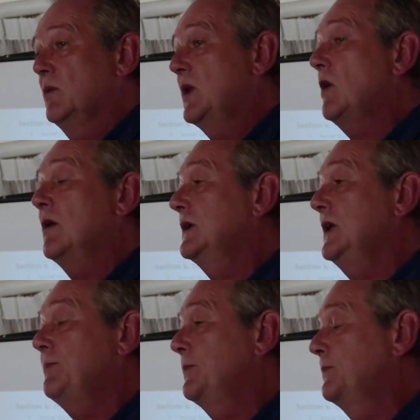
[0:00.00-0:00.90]
We can't
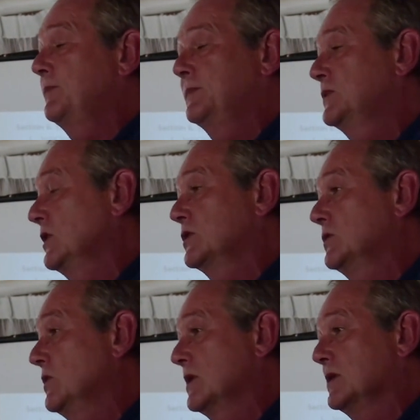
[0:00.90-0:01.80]
keep
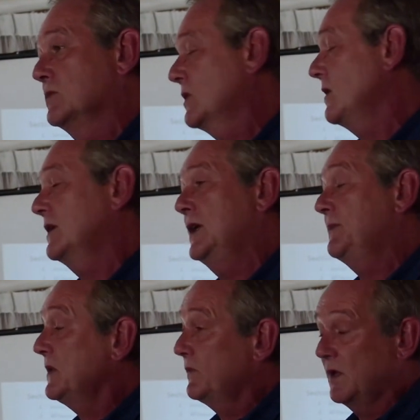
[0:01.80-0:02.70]
social workers. We can't
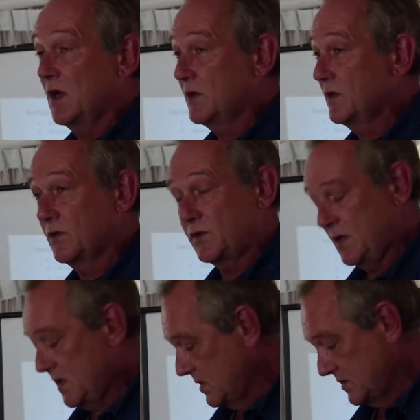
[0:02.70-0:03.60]
keep them for longer than
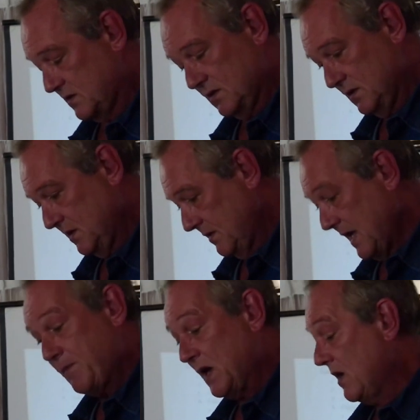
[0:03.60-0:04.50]
three years.
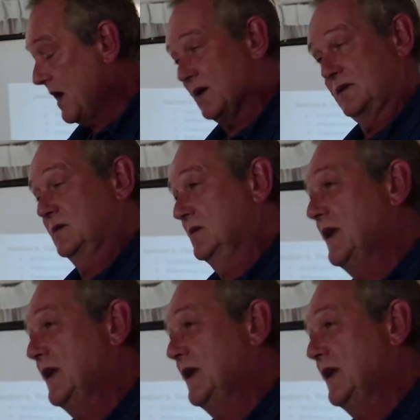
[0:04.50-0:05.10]
They blow out.